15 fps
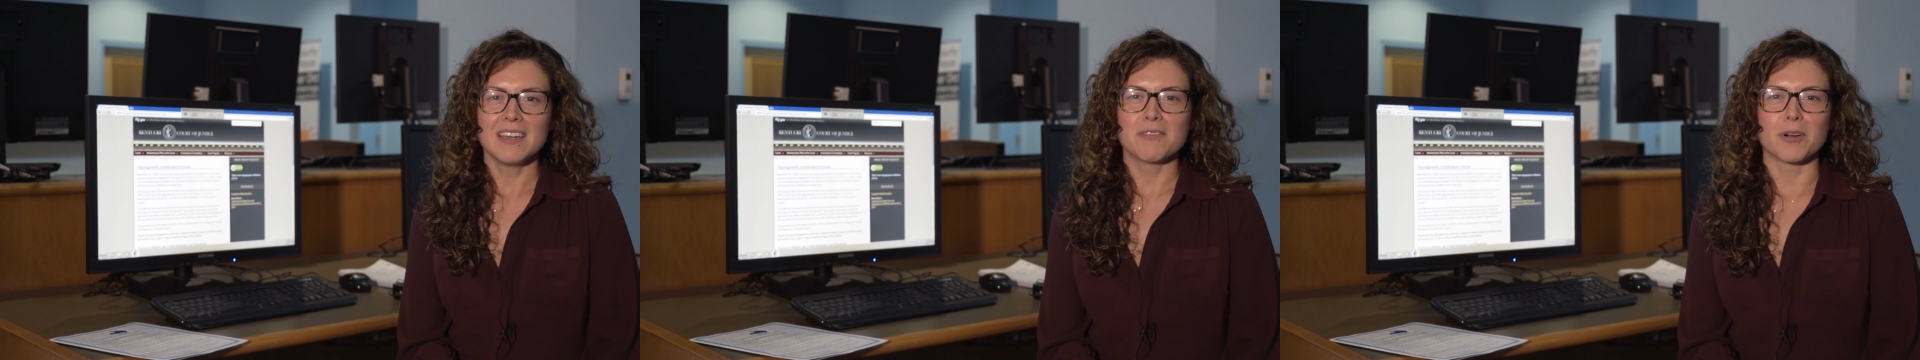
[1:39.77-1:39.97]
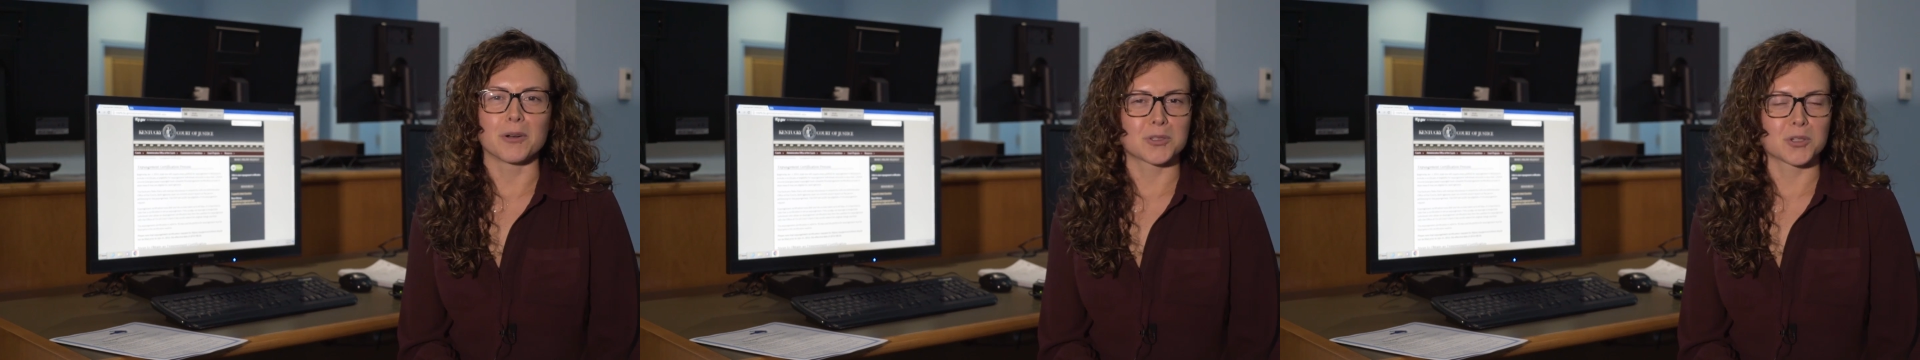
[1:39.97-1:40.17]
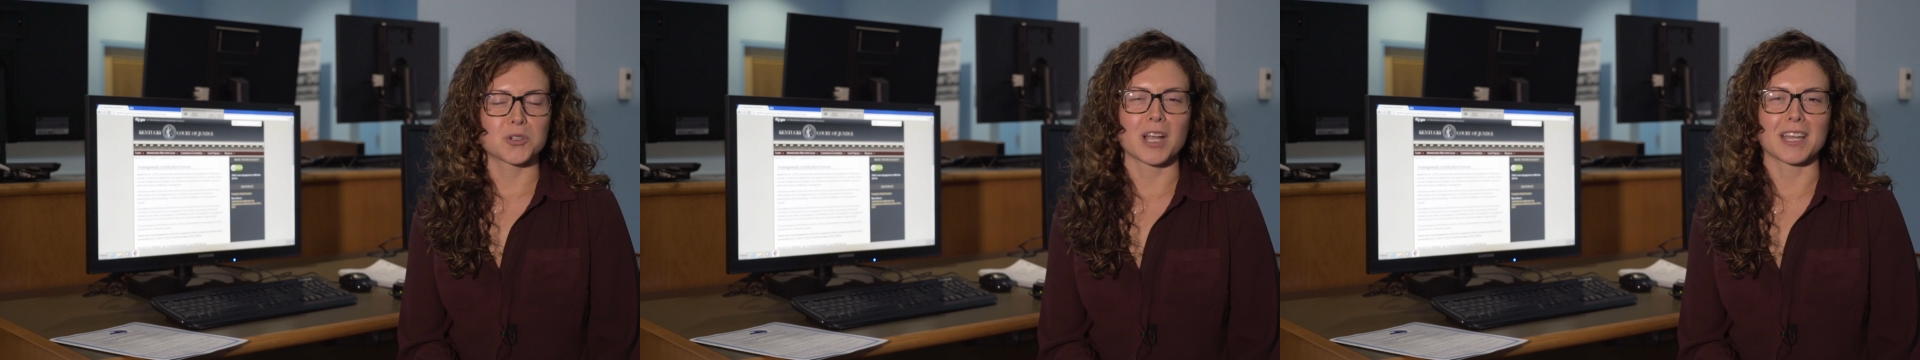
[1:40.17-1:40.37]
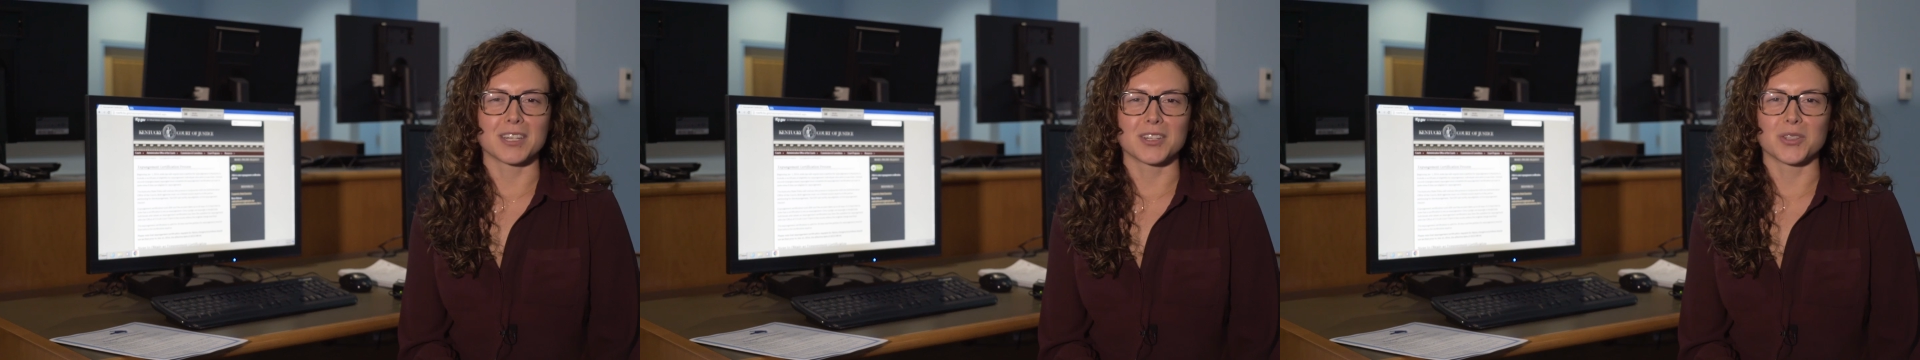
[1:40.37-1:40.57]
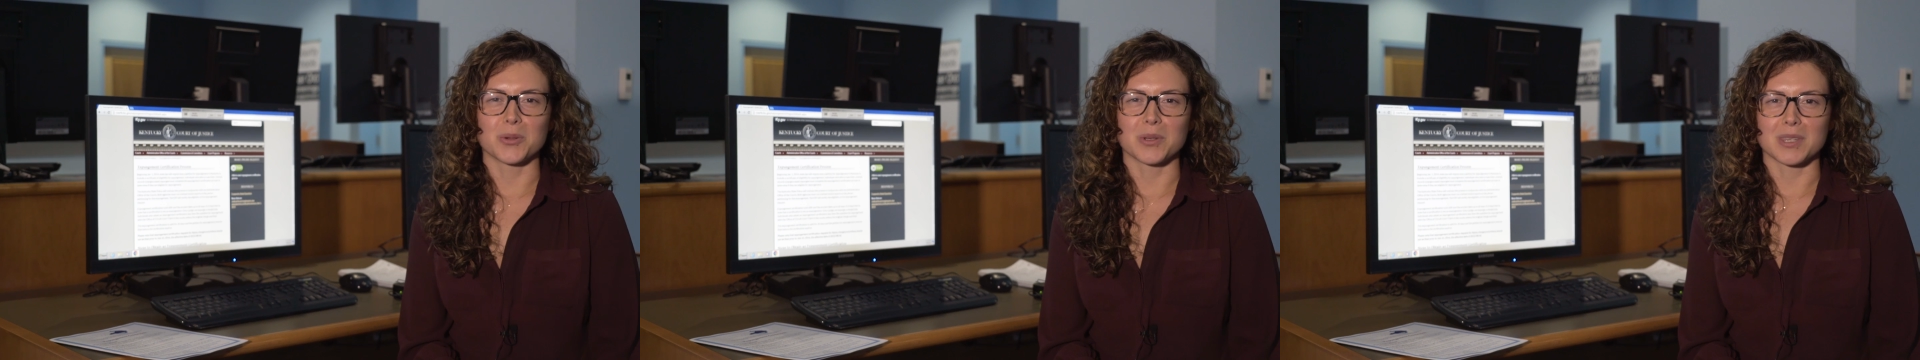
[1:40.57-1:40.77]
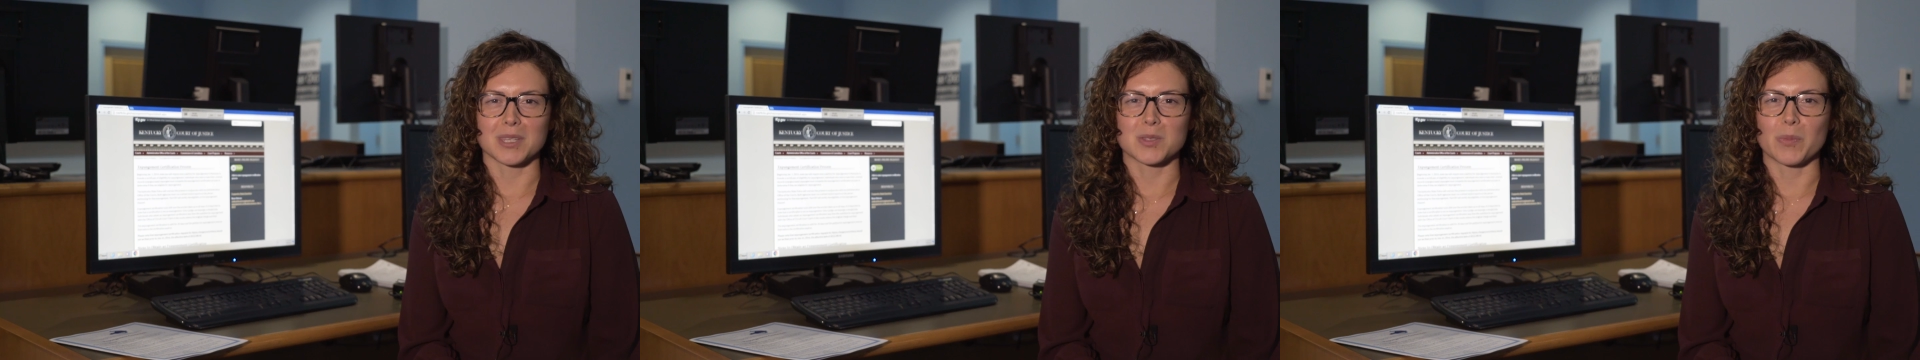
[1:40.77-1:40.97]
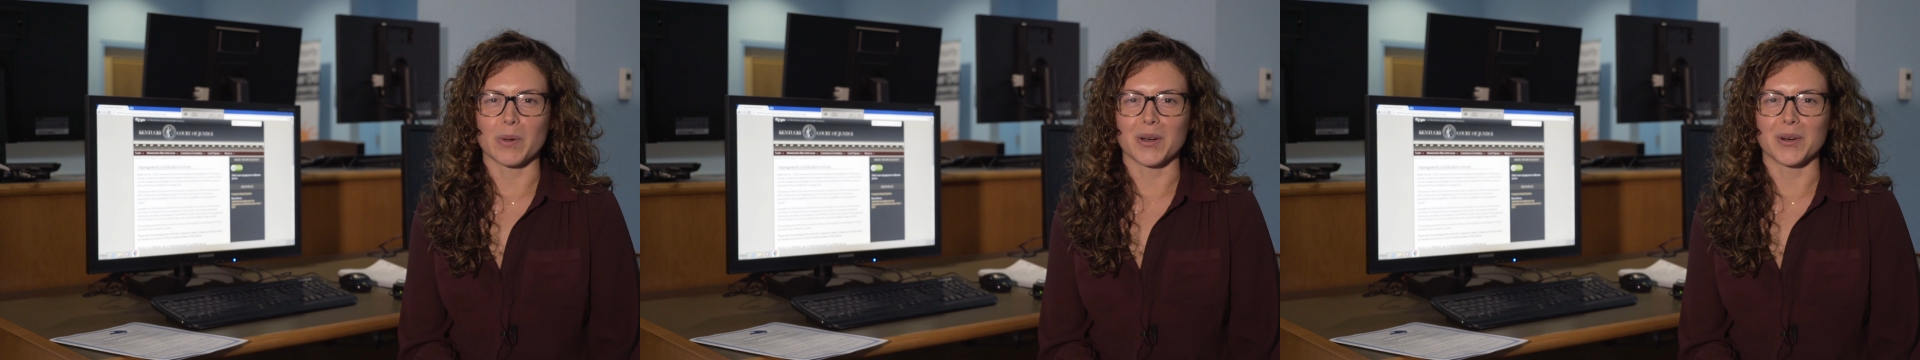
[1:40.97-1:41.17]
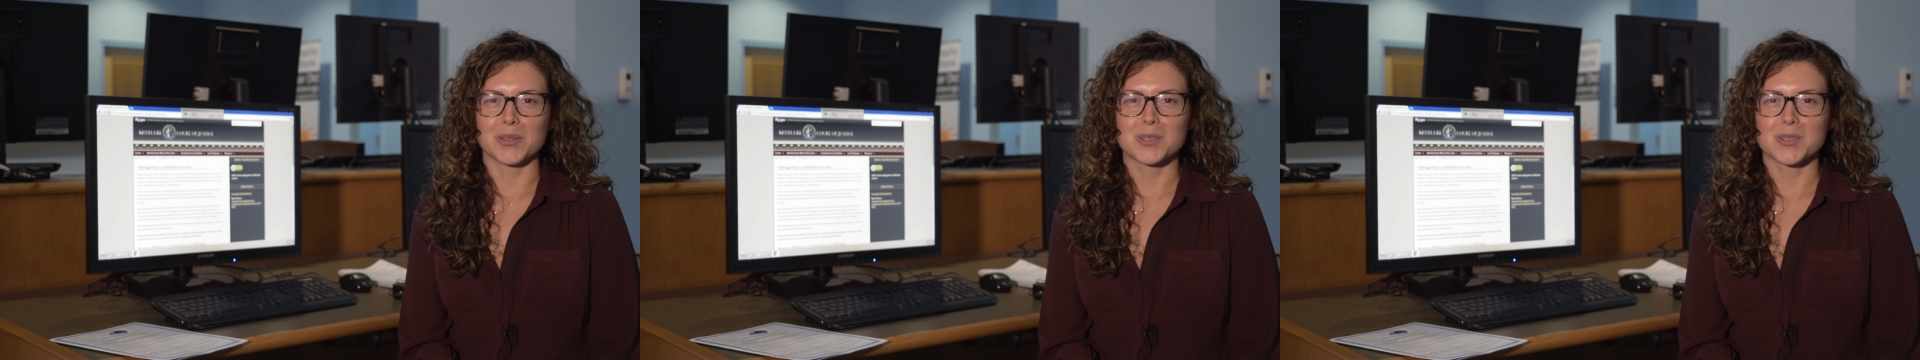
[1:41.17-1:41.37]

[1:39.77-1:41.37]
folks are trying to do with this bill,